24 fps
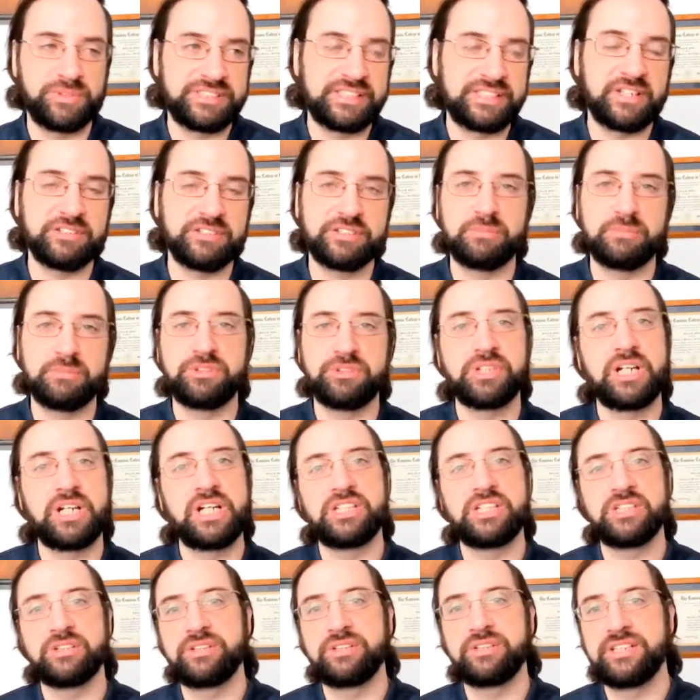And so we sell
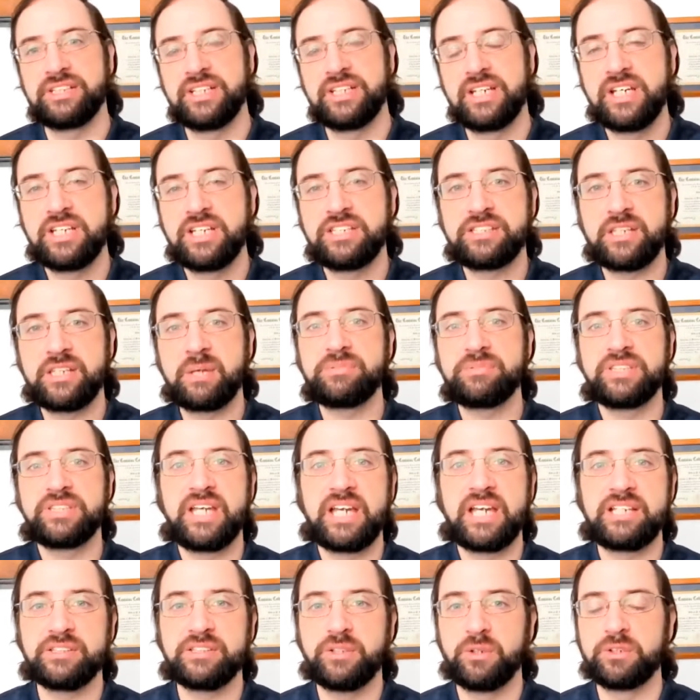some treasuries,
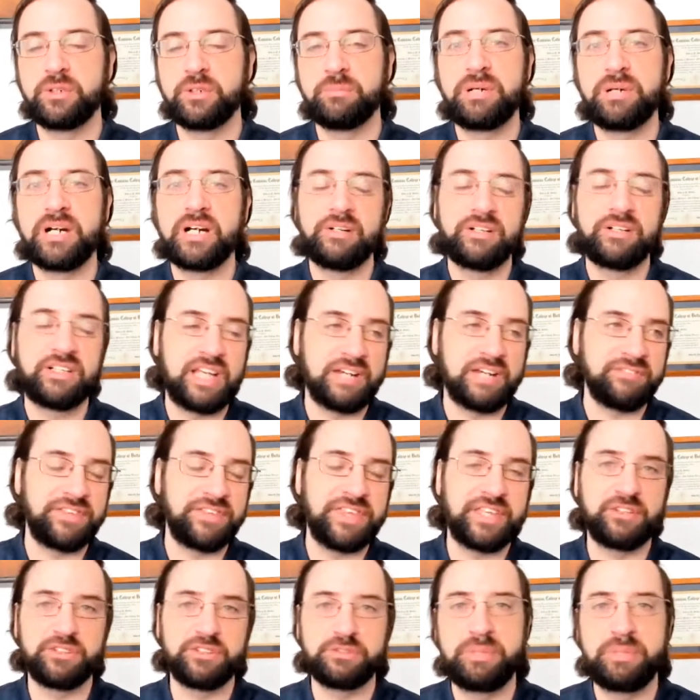subsidize local
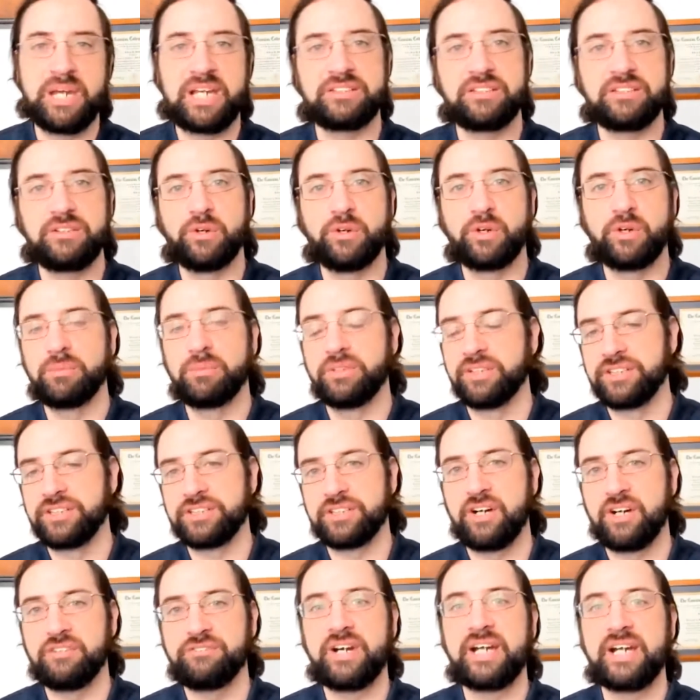borrowing, everything goes back to
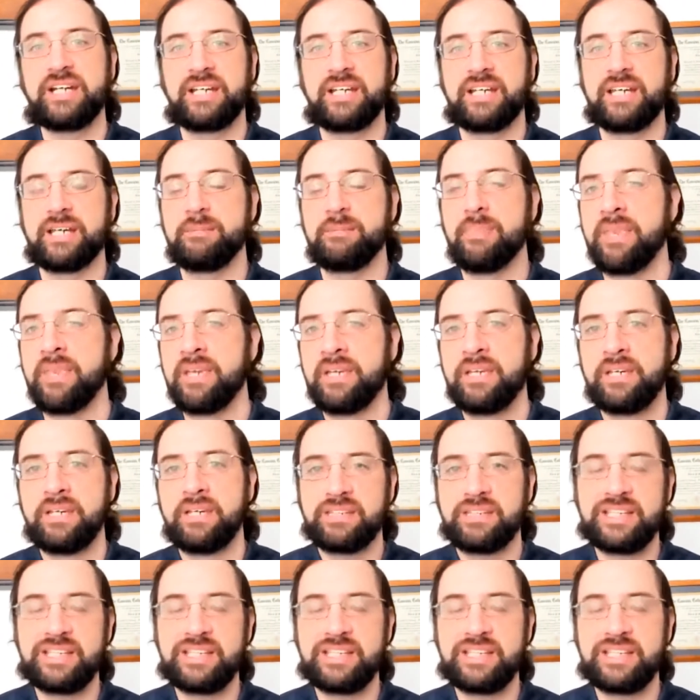normal, and it's all fine again.